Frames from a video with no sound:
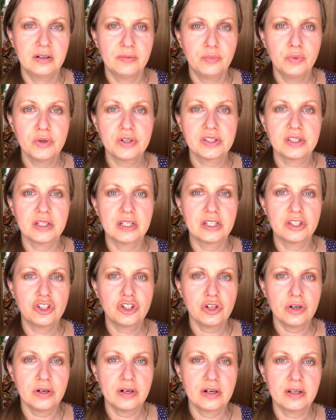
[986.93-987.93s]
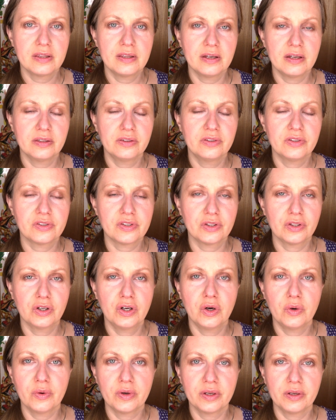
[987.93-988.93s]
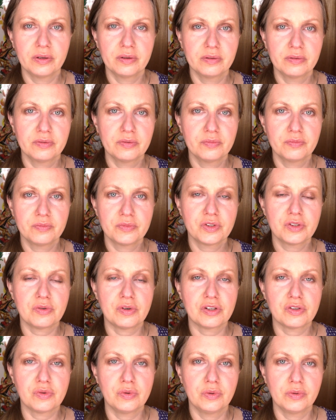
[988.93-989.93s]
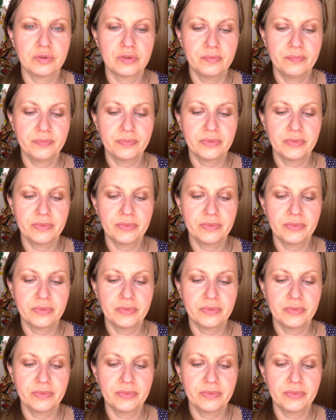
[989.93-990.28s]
points in its chart that this ongoing stressful